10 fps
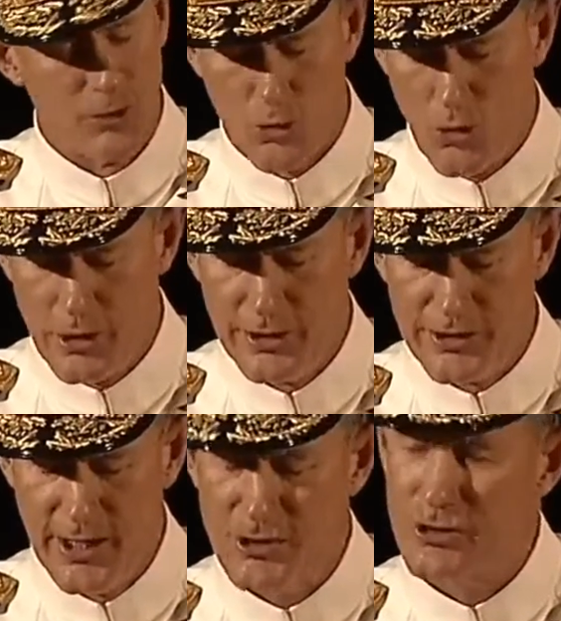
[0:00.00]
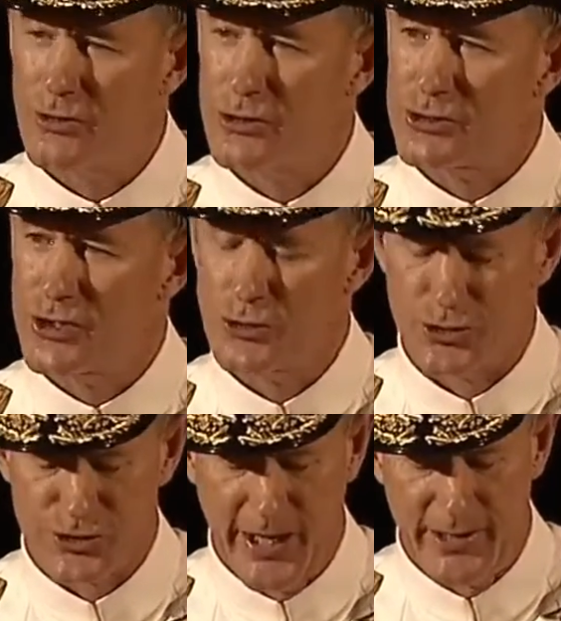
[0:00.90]
your orientation, or your
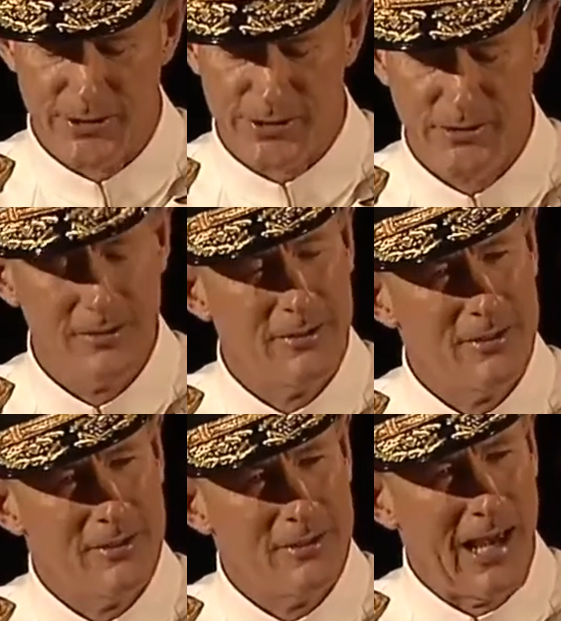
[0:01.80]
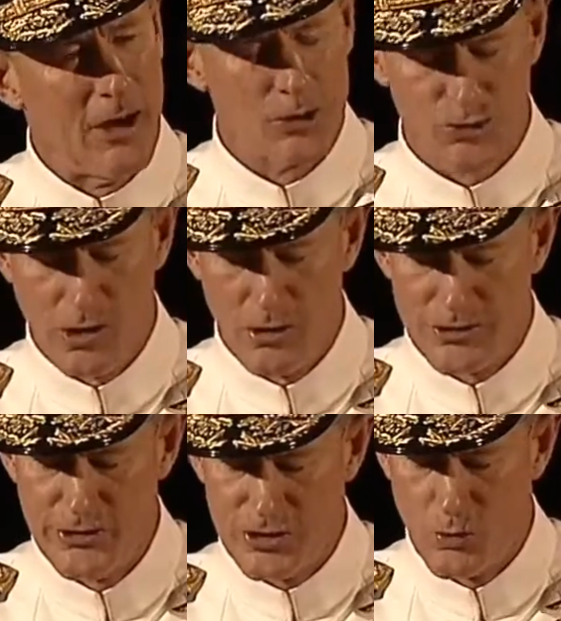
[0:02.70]
social status. Our
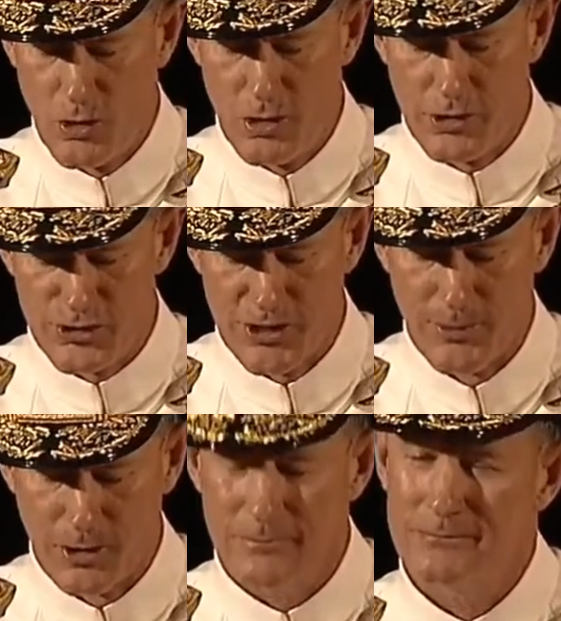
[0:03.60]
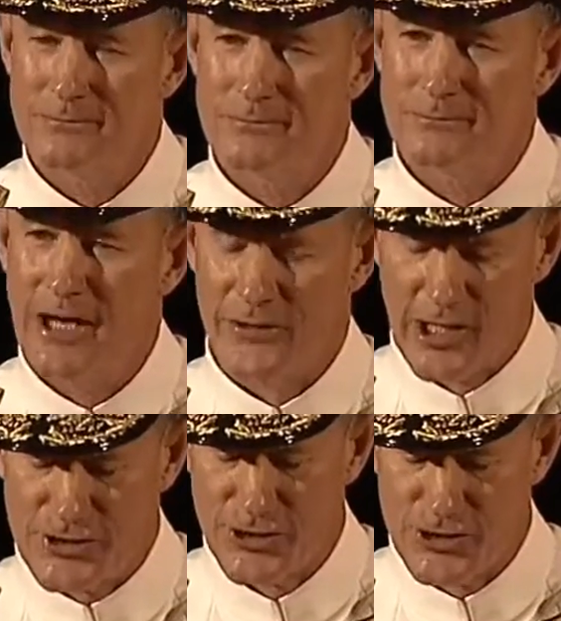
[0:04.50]
struggles in this world are similar, and the
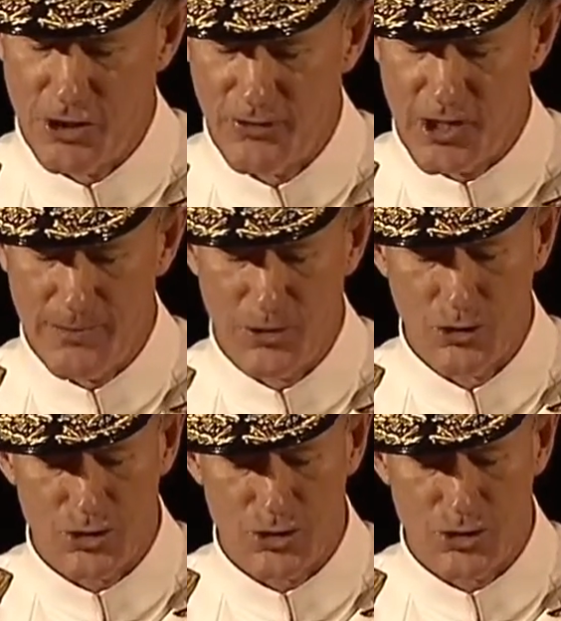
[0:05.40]
lessons to overcome those